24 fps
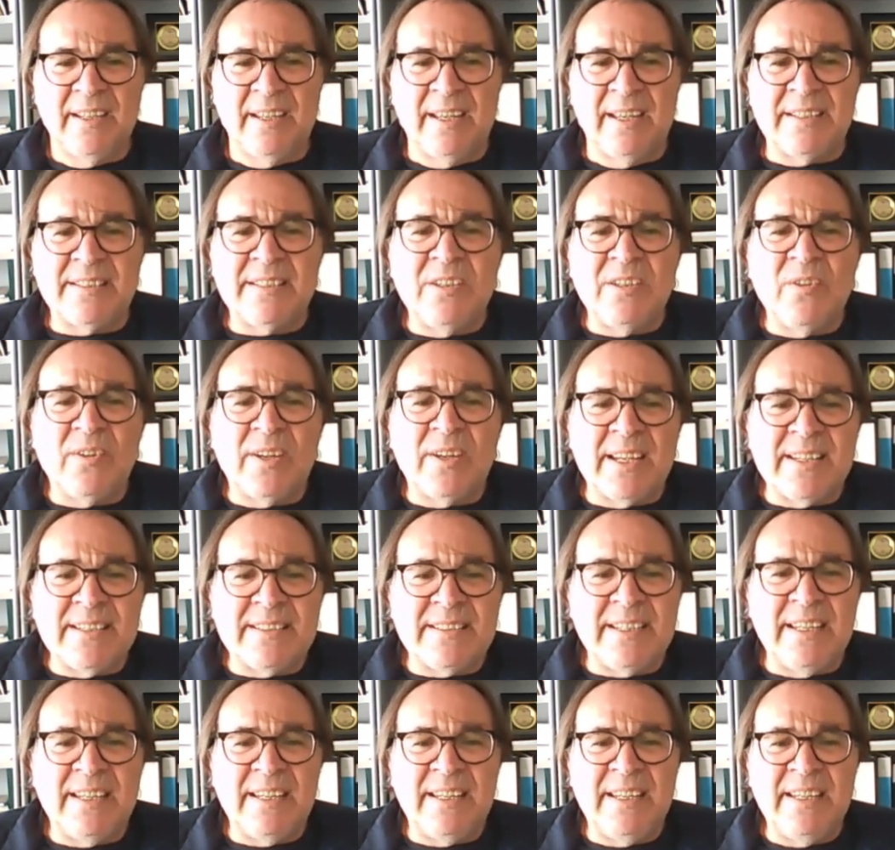as you can
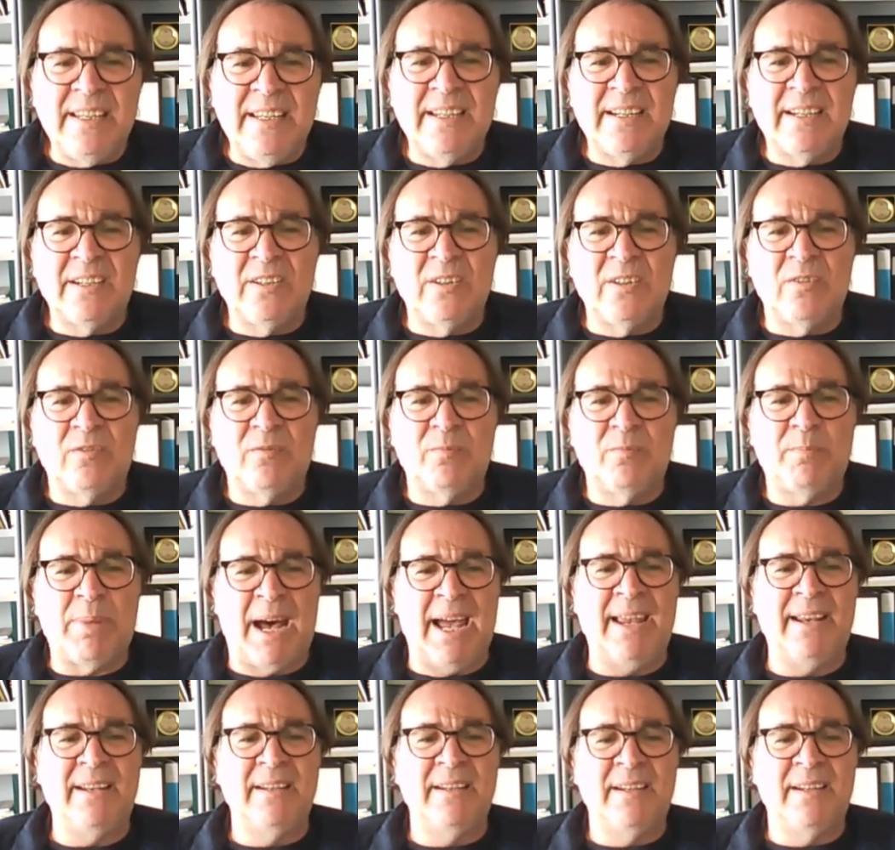see here, of
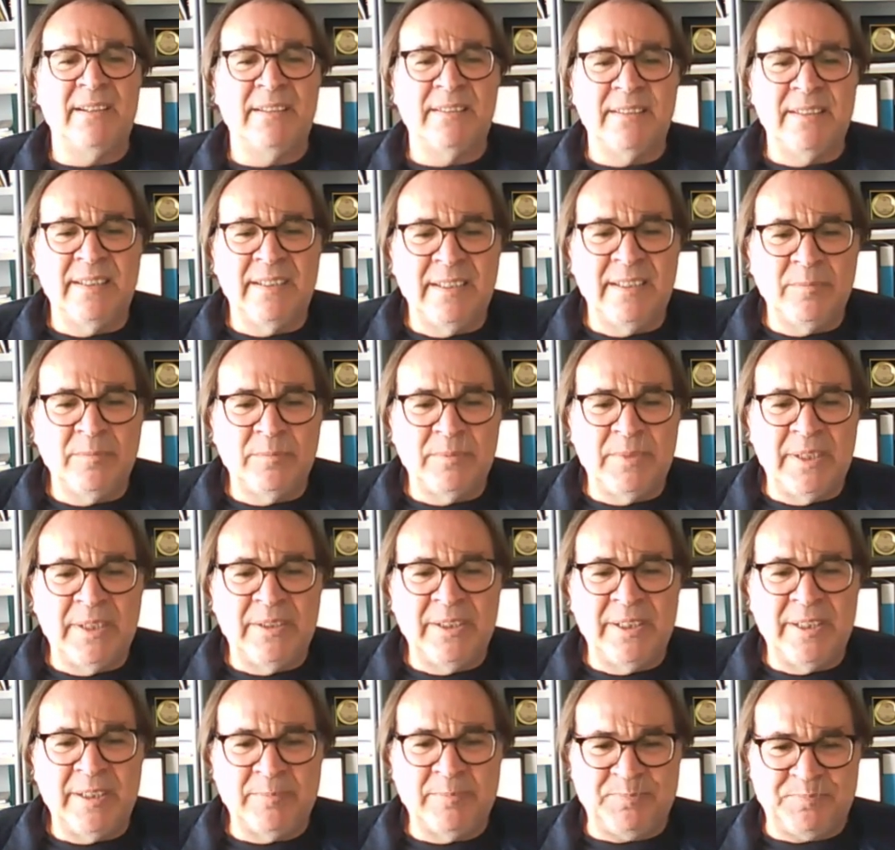pine,
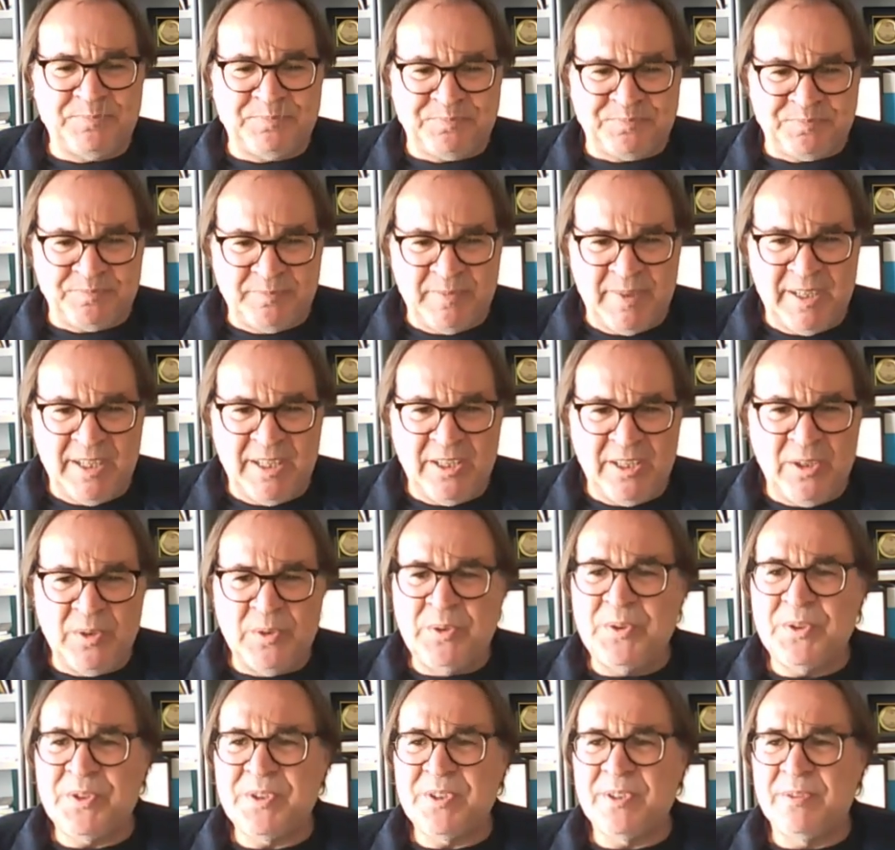very
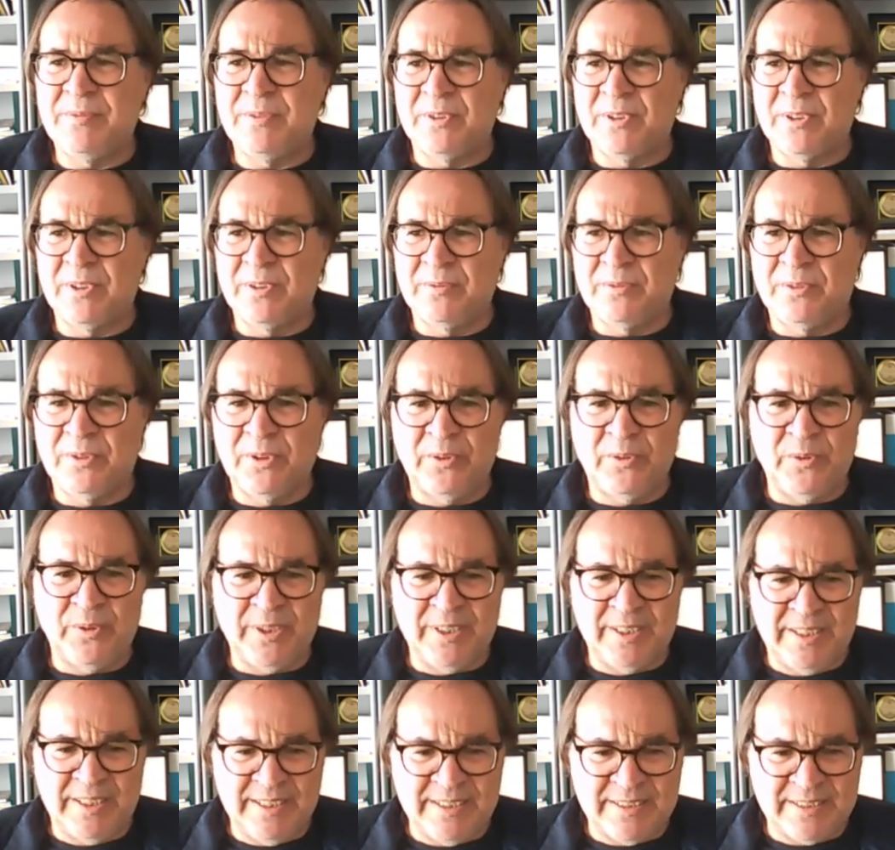used for
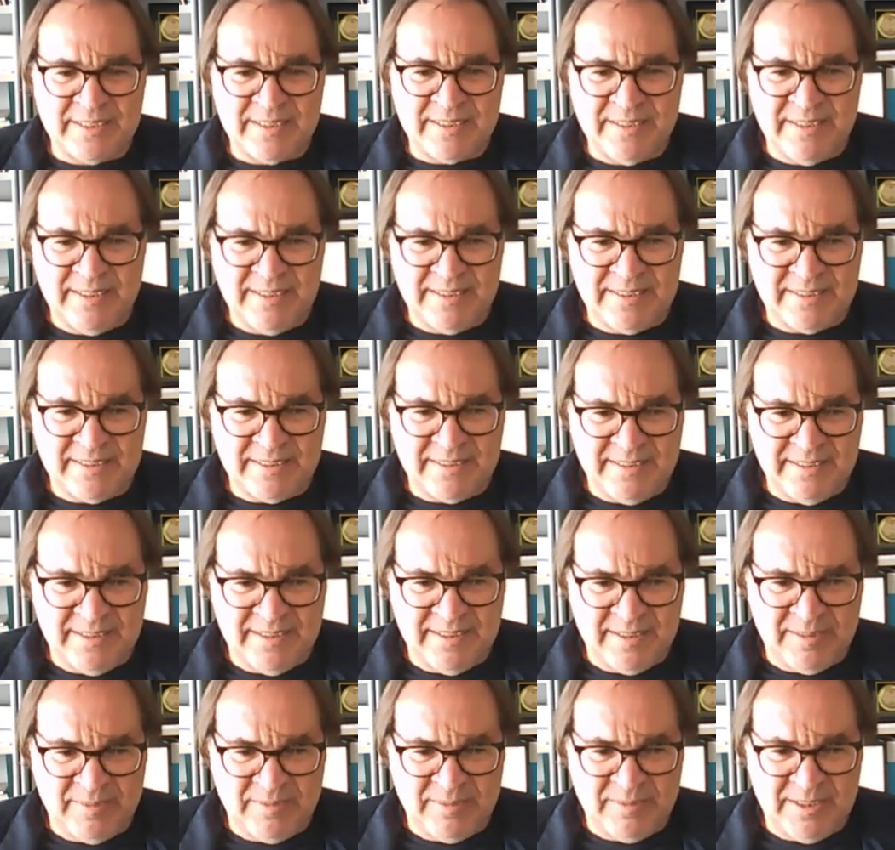doing these
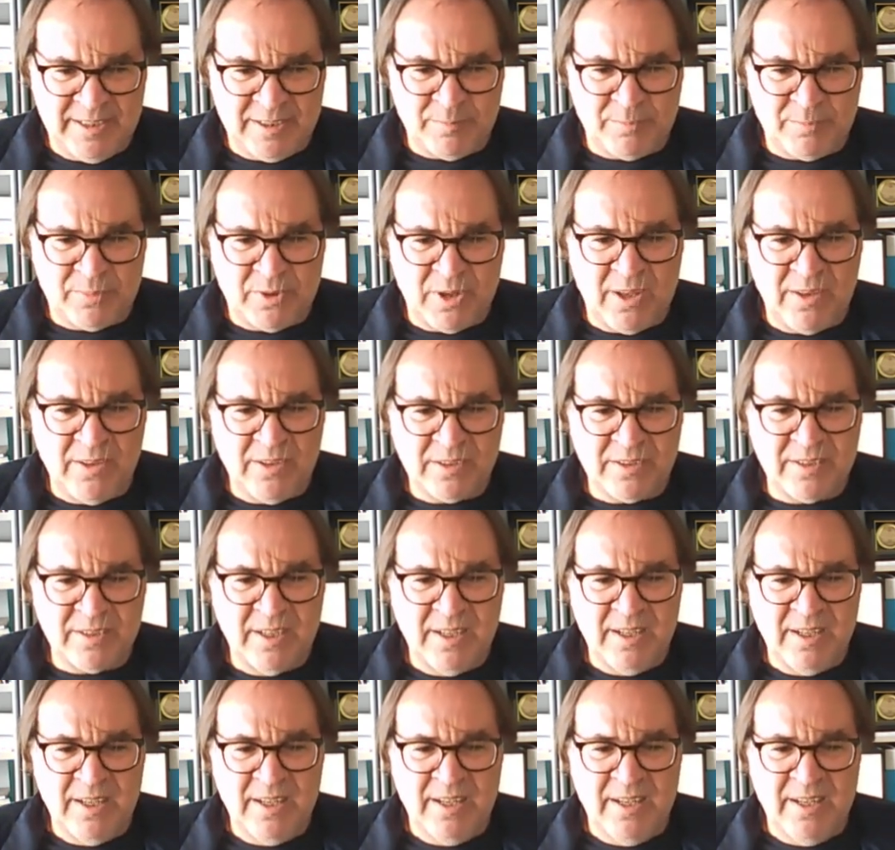products,